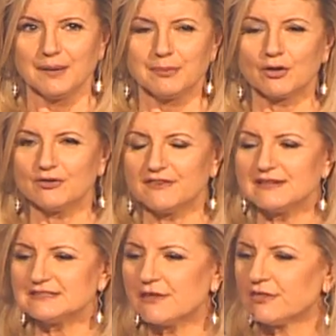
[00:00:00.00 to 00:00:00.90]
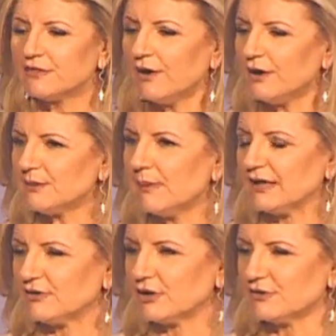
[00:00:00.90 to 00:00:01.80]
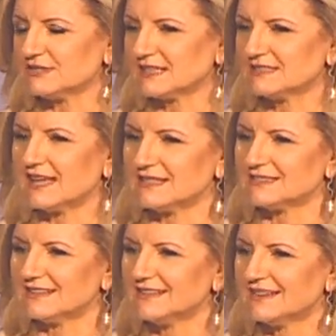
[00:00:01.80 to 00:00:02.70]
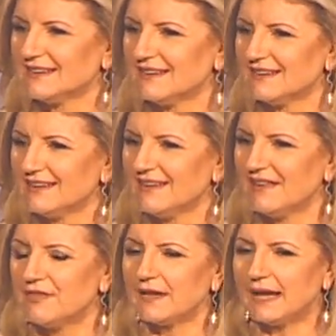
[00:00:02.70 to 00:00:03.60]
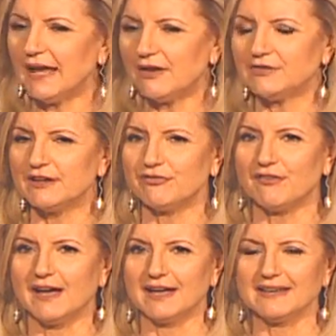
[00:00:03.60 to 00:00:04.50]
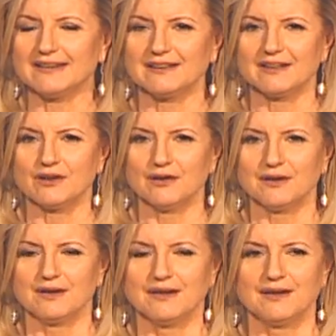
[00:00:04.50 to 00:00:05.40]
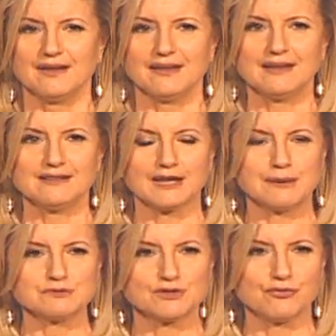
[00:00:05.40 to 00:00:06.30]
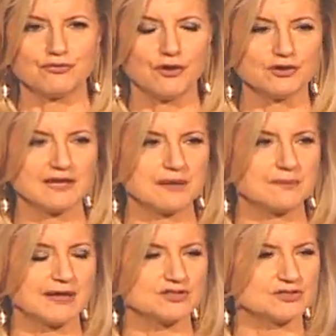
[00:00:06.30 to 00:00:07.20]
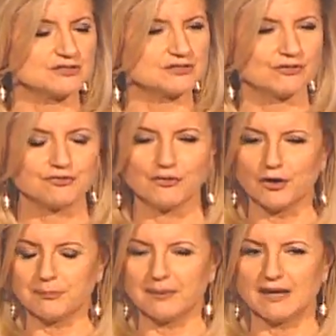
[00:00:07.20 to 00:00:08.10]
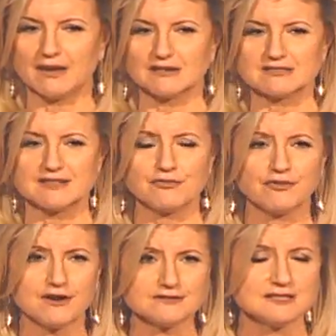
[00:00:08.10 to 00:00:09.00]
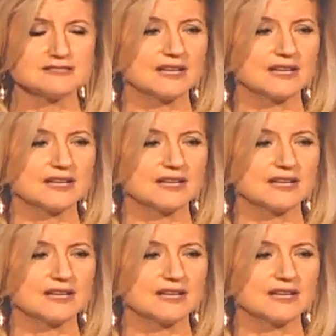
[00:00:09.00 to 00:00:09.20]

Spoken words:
Because there is a 3rd metric of success that I have defined in terms of 4 dimensions of 4 pillars. The first is